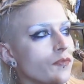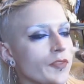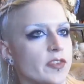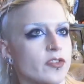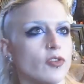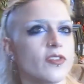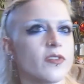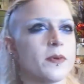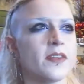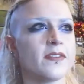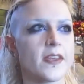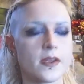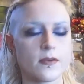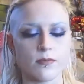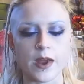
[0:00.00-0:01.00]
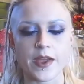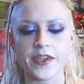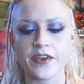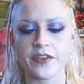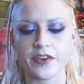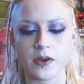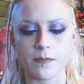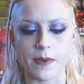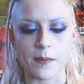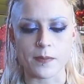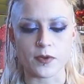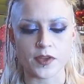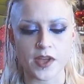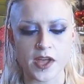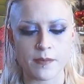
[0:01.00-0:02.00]
so it smells like regular
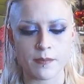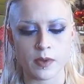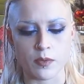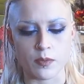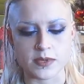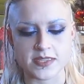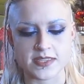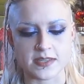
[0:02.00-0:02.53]
bubblegum with